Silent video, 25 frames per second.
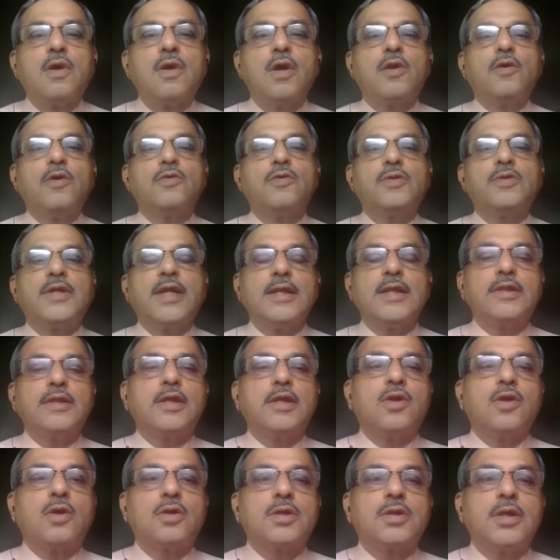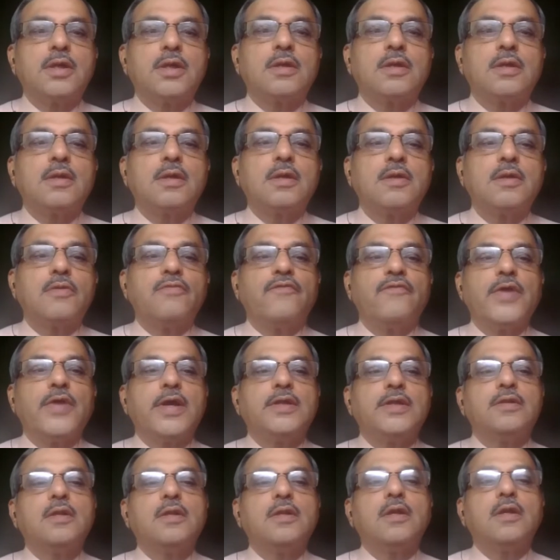You have to tell the doctor
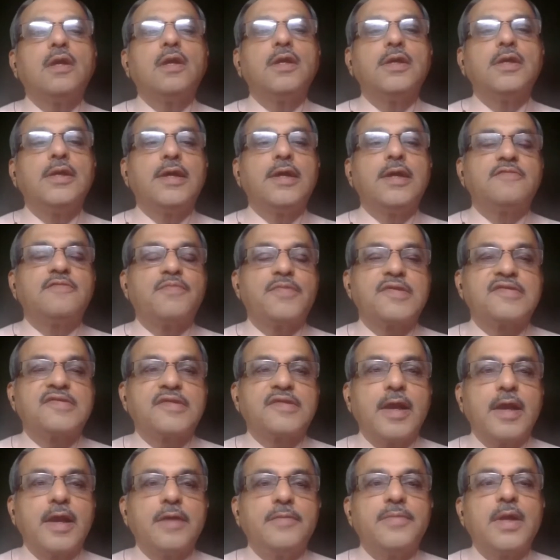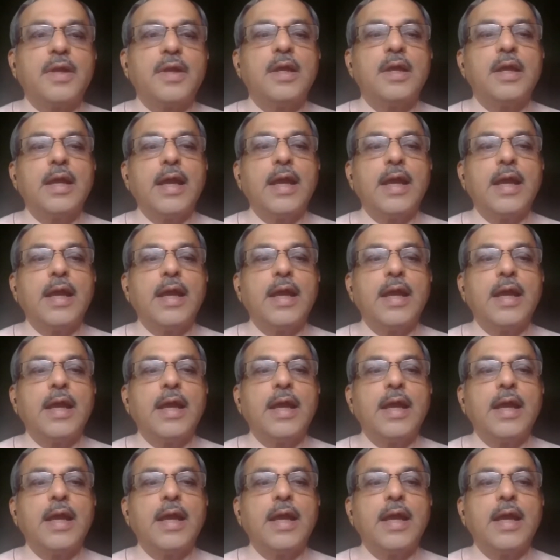when he has prescribed